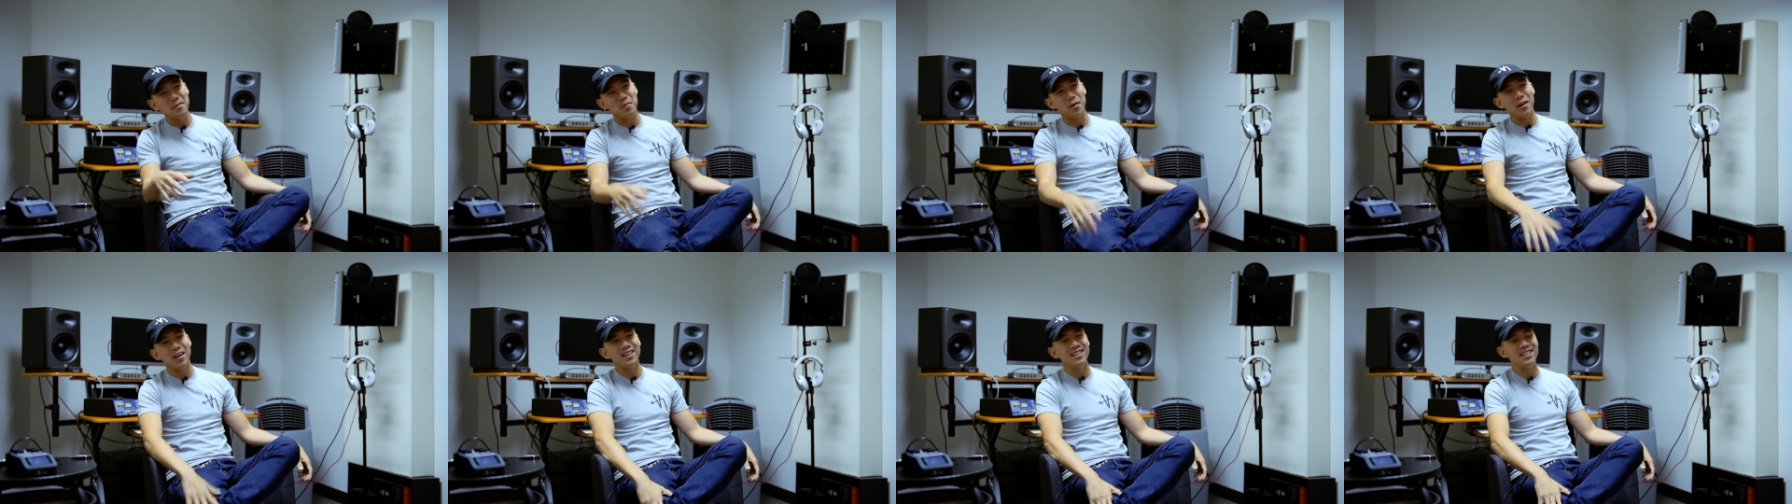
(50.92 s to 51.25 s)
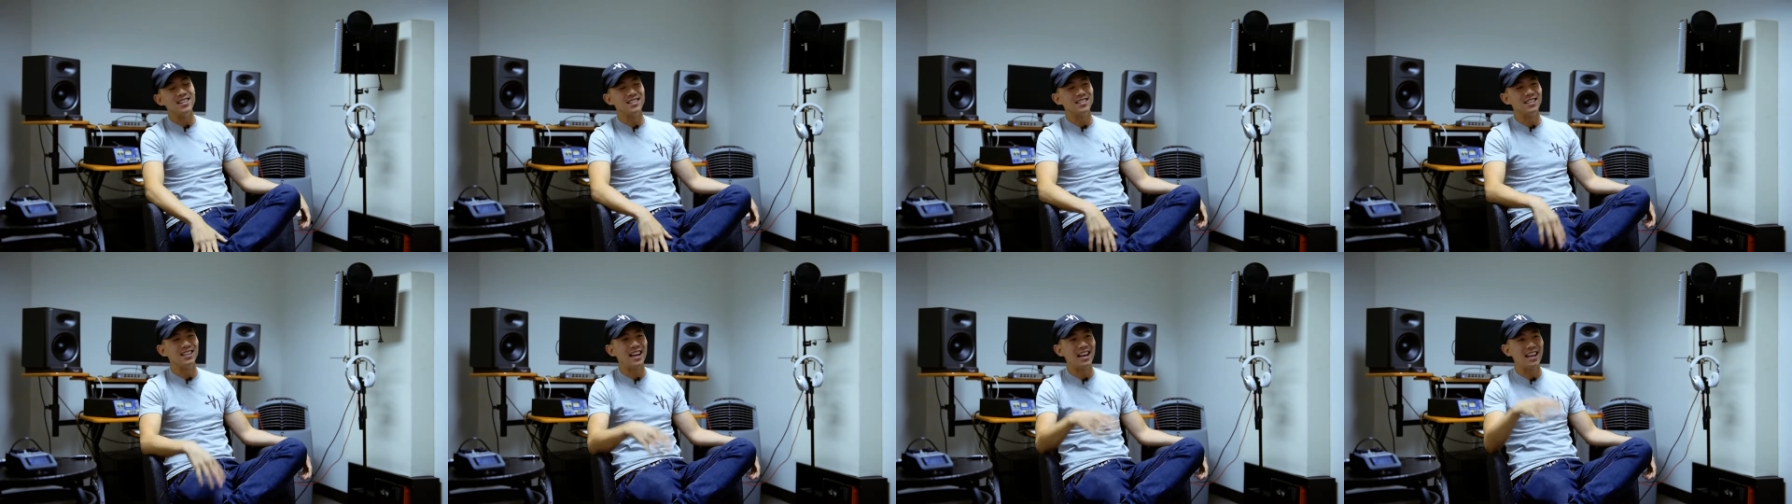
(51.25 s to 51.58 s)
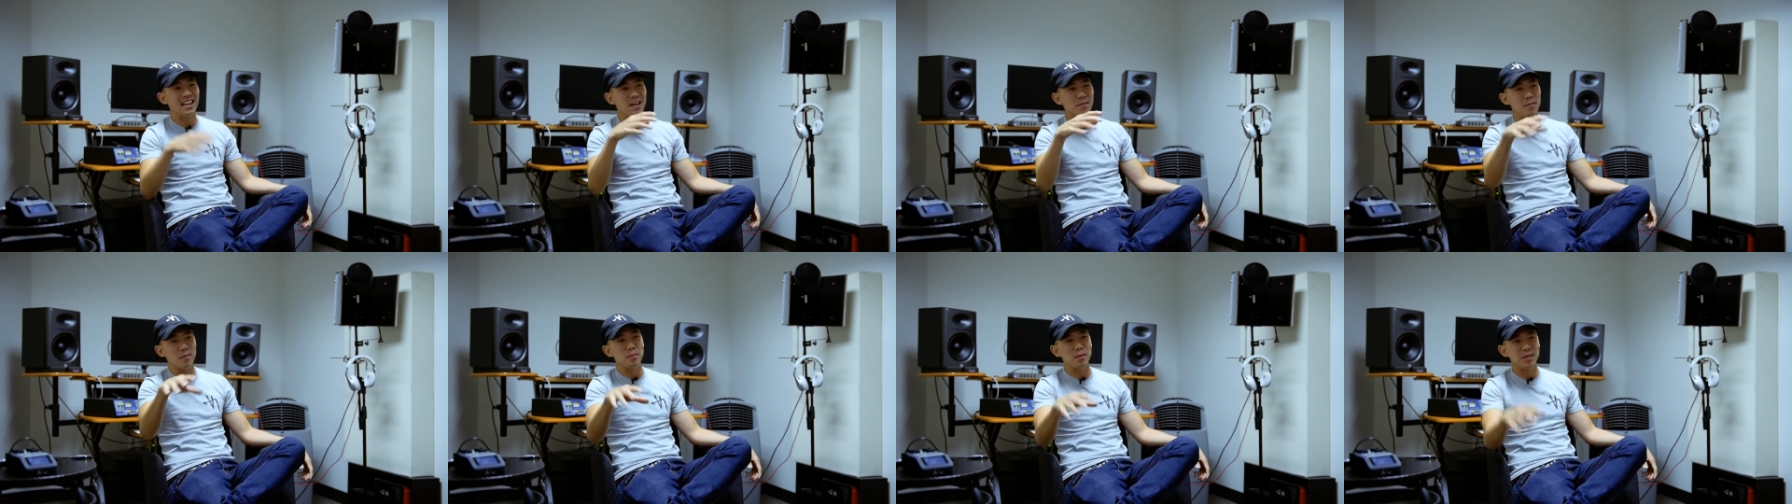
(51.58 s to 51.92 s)
partners, a lot of
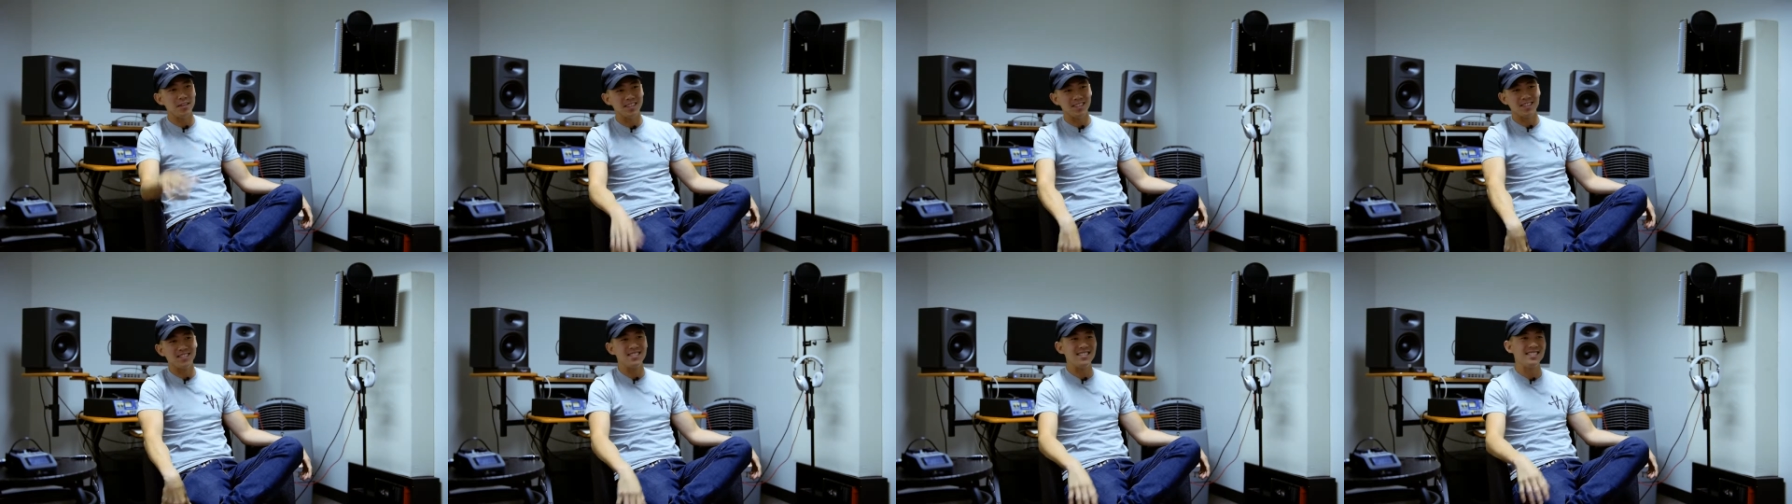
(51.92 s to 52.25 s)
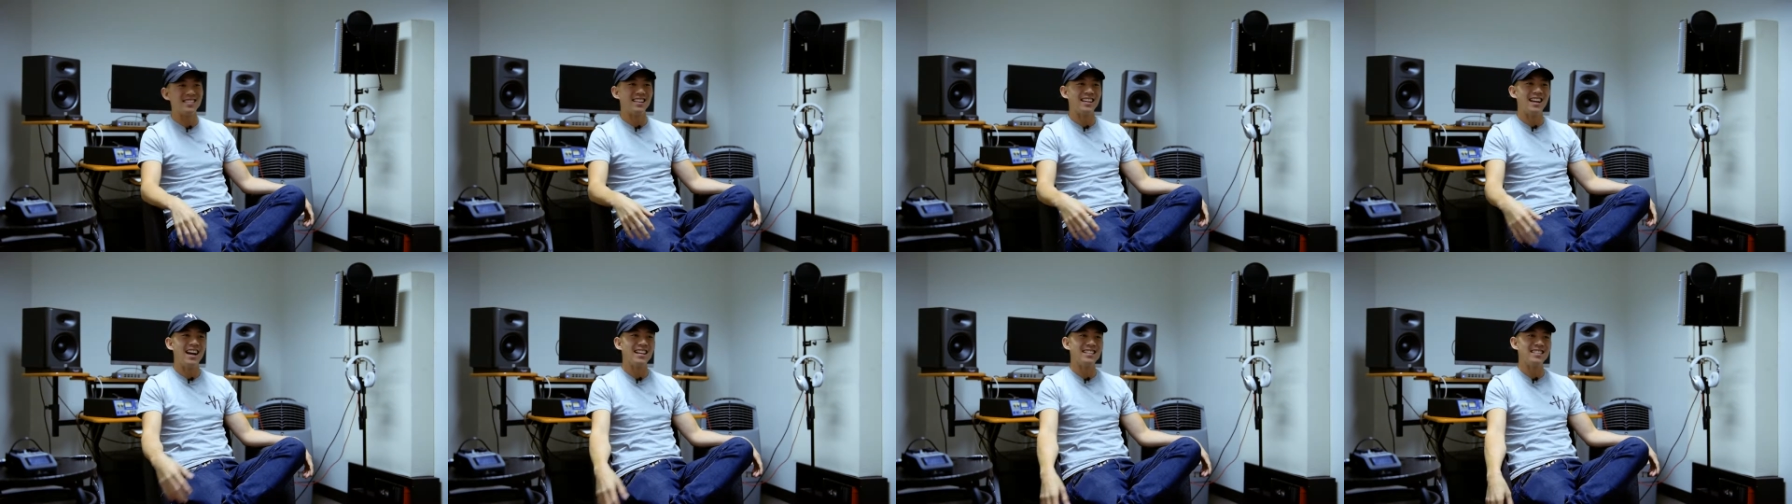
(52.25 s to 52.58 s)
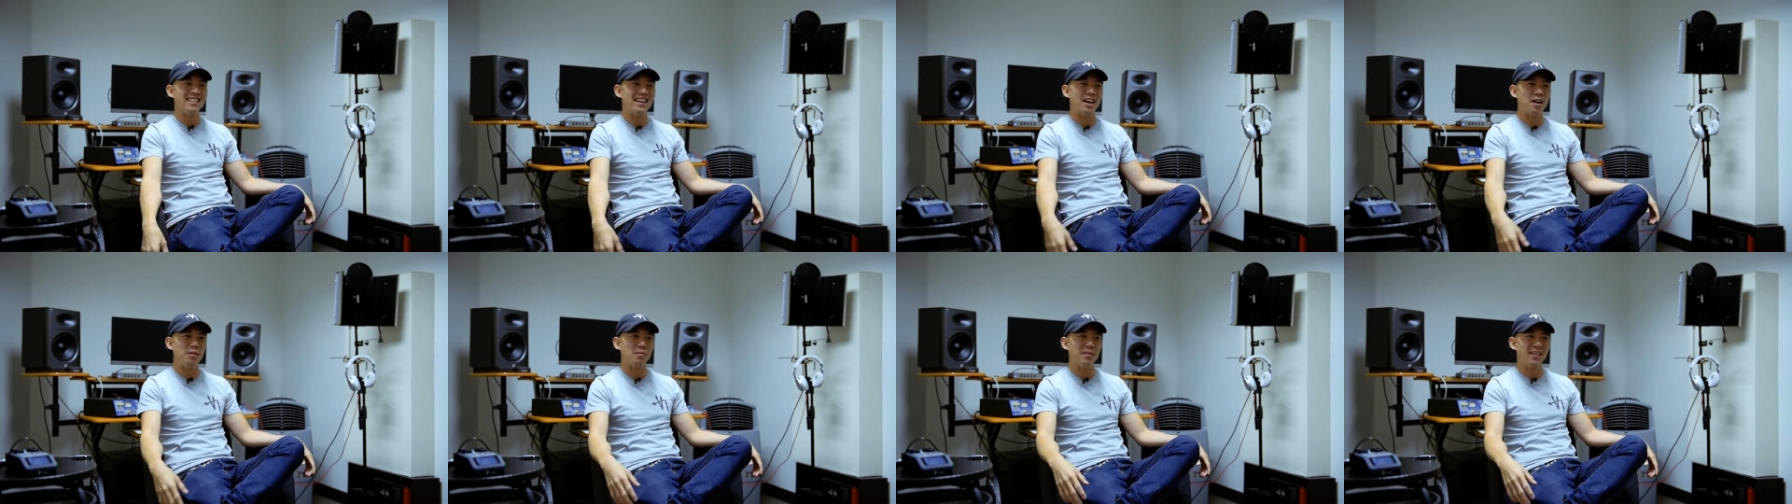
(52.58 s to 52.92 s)
different musicians that got to help